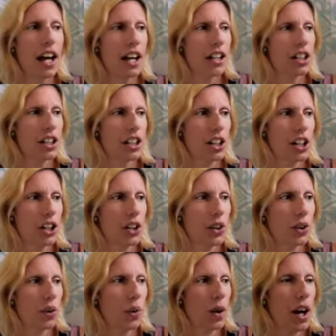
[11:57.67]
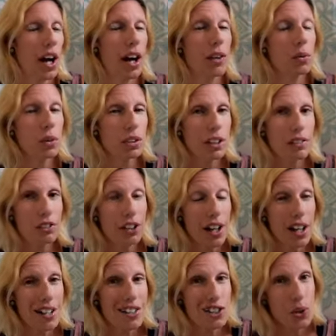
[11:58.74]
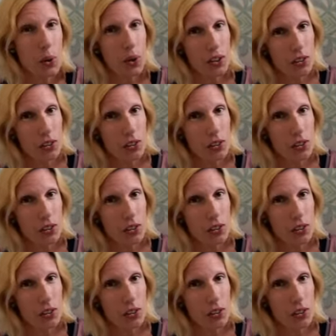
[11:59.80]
You know, I will give you guys a tour